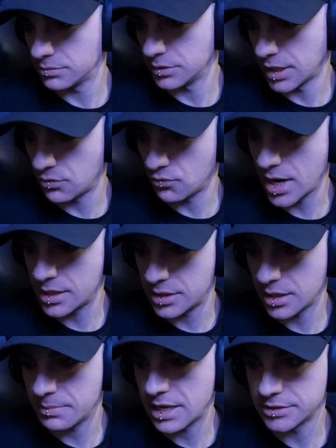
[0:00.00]
like
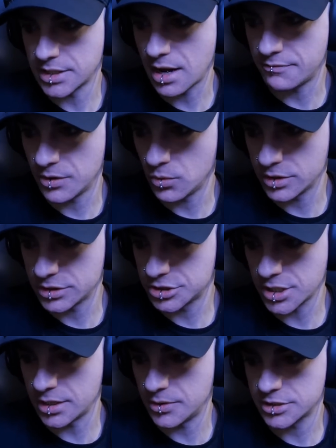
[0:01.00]
ranting about to everyone, is
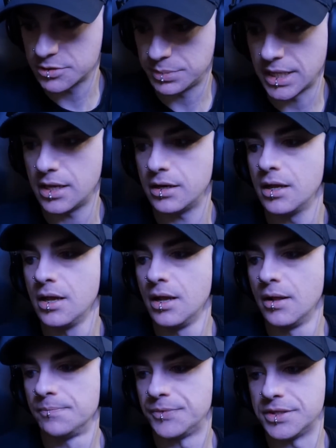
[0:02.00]
trying to explain
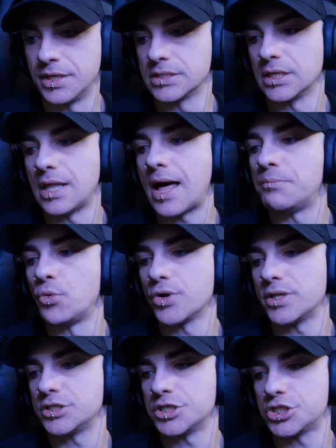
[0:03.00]
that there's a lot more
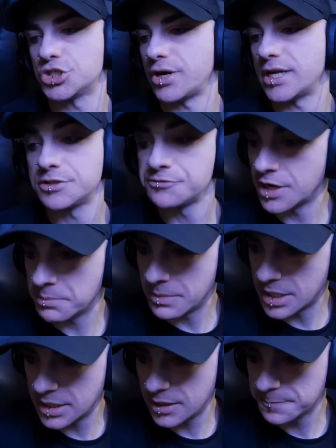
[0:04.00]
than just transferring
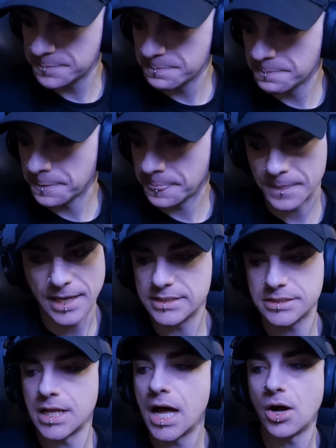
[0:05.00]
money.
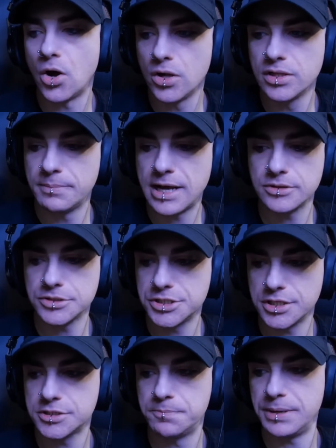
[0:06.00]
It's not all about
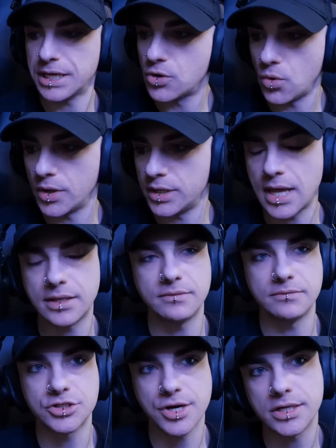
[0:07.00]
just Bitcoin
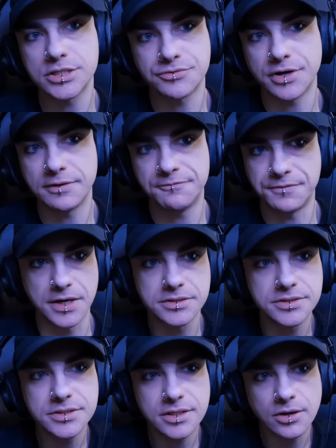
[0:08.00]
and transferring
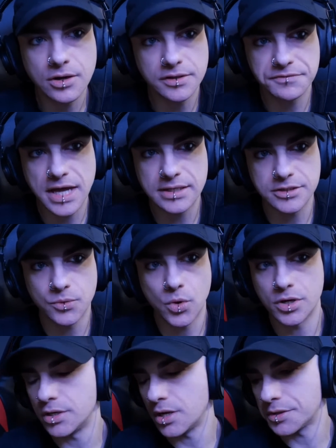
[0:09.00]
funds and all of that to
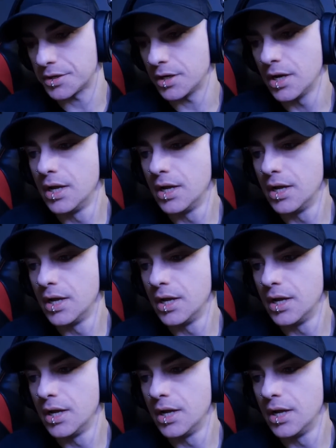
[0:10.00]
one another.